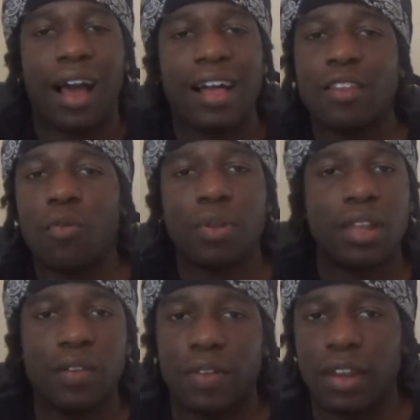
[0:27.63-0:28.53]
I don't
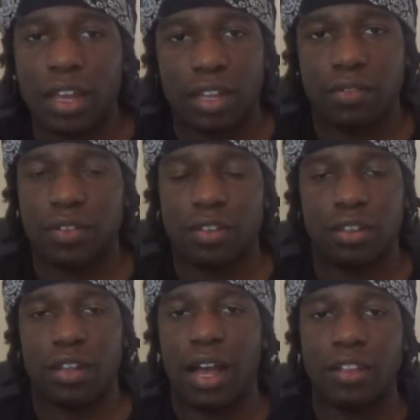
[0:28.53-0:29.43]
believe in negative
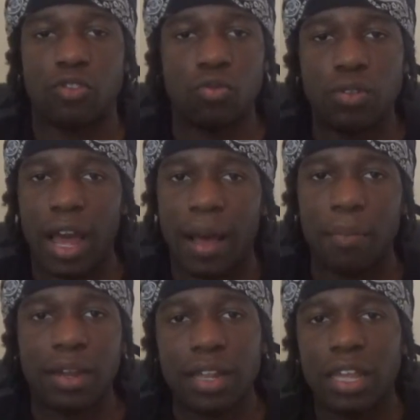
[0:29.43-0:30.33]
shit. I do
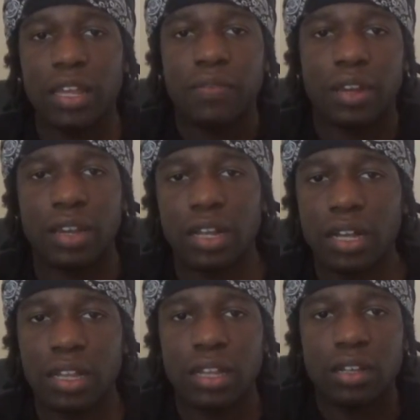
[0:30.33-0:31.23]
not believe in
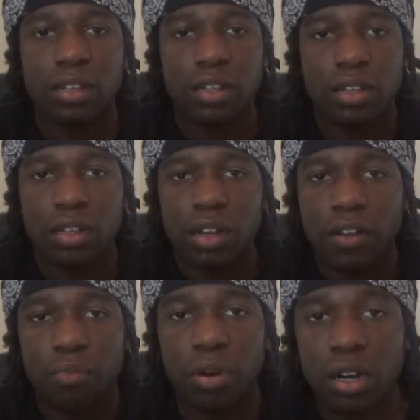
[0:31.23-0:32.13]
none
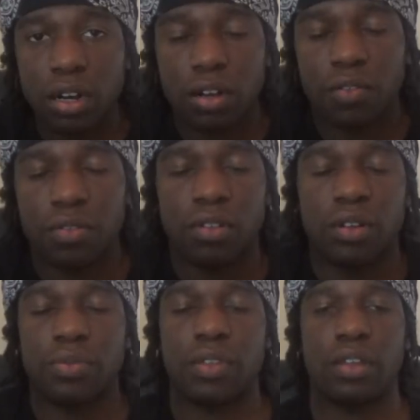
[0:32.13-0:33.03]
above. You know
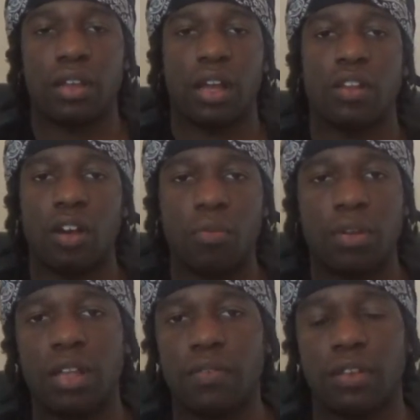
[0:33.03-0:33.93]
what I'm saying? I don't
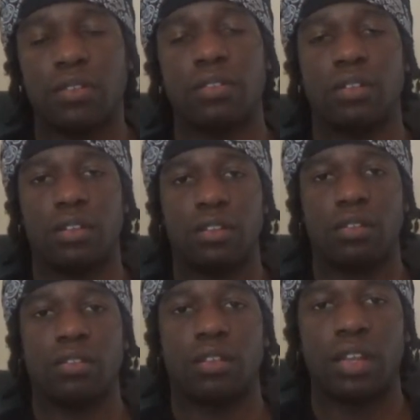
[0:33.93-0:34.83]
believe in that shit.
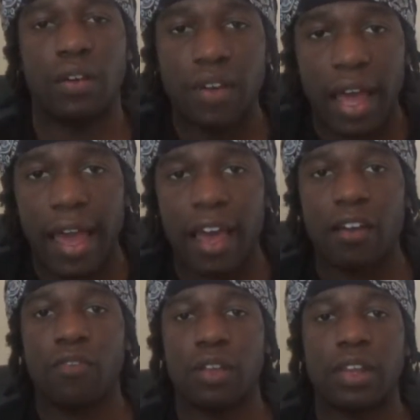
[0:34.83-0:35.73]
Never
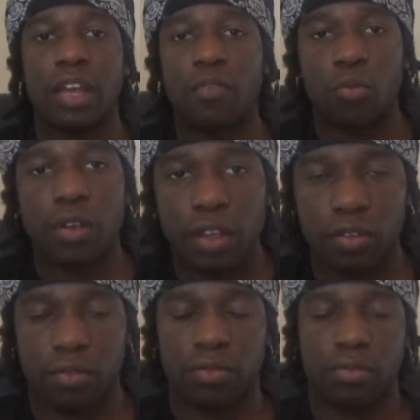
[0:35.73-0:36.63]
have and never
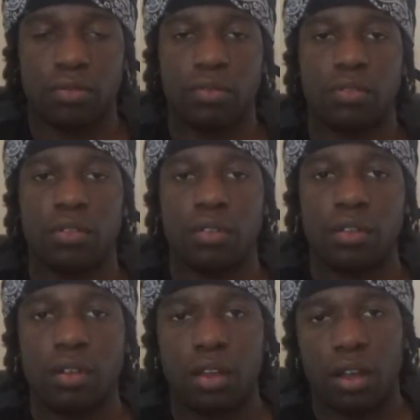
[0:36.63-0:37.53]
will.
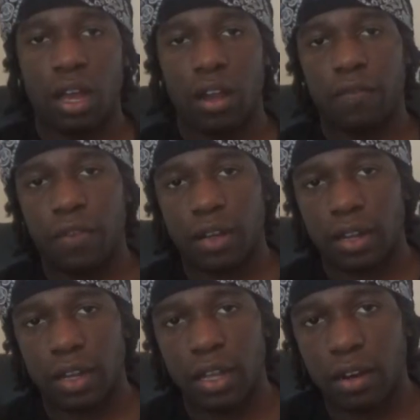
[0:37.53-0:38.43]
Got a
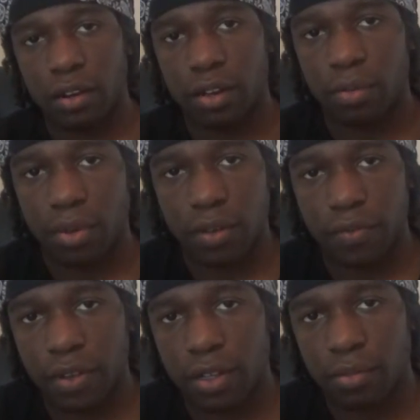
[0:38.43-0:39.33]
fucking letter in the
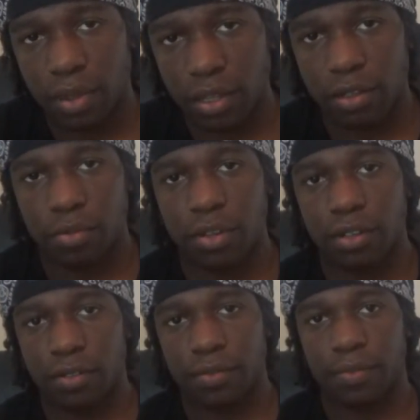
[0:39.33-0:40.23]
motherfucking mail, bruh.
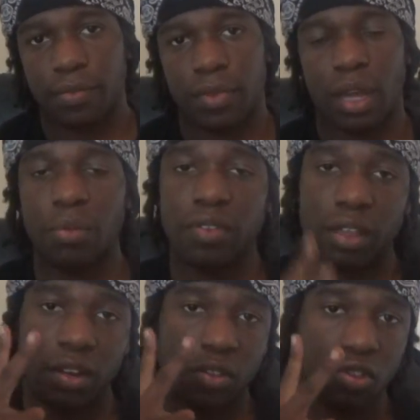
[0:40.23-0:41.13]
I'm gonna
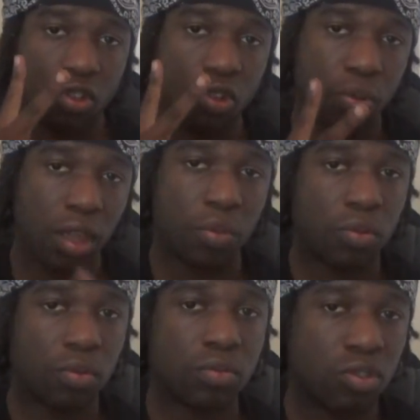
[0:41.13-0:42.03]
send it to two people.
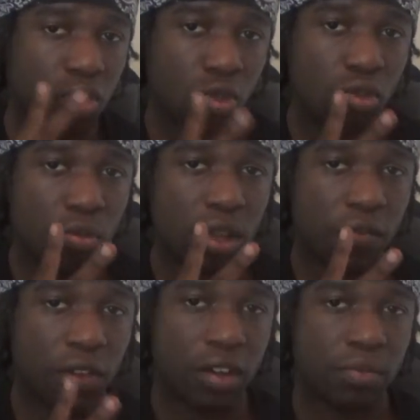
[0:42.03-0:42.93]
Two
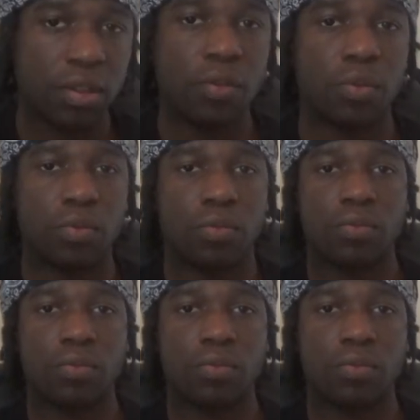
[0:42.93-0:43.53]
motherfucking people.